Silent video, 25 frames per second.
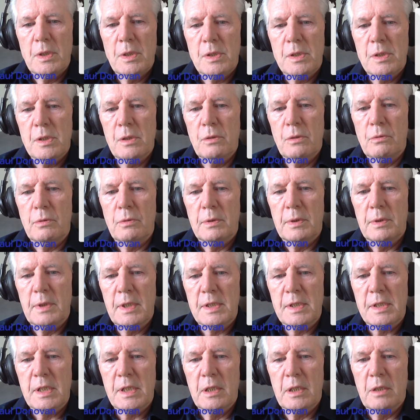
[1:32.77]
So
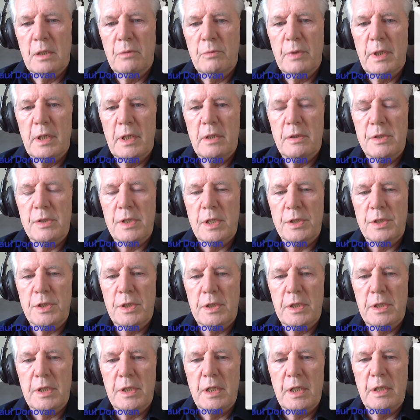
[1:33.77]
let's get on with our session
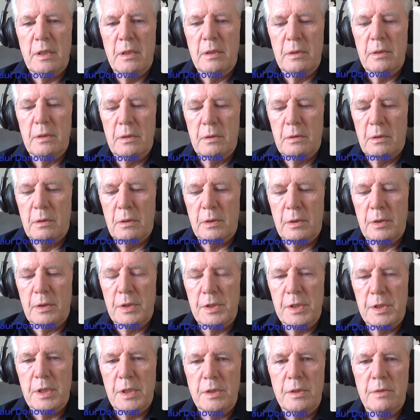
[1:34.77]
today on
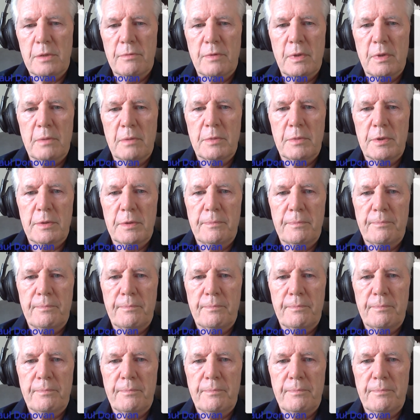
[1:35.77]
organization development.